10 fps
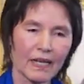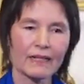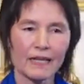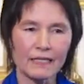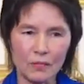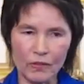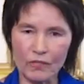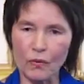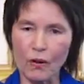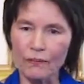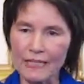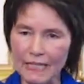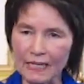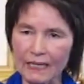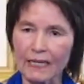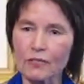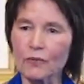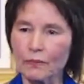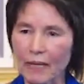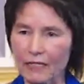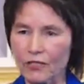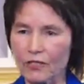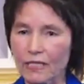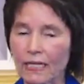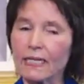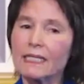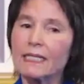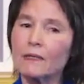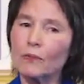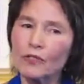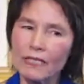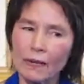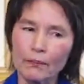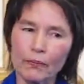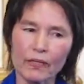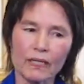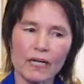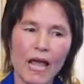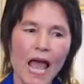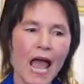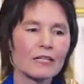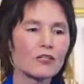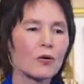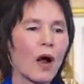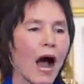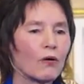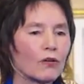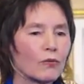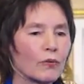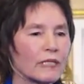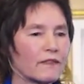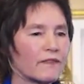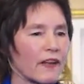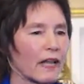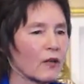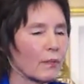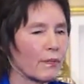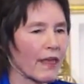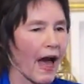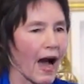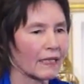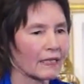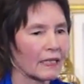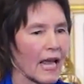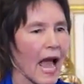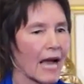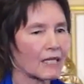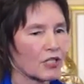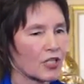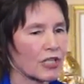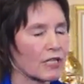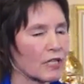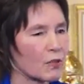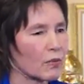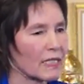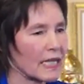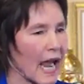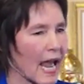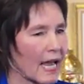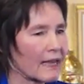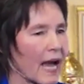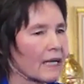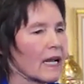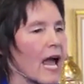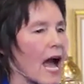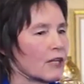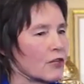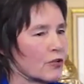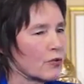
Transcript: That's what Swami said. That's what Master said, is that we're separate. And so how do we develop that? As Jesus was saying, that as you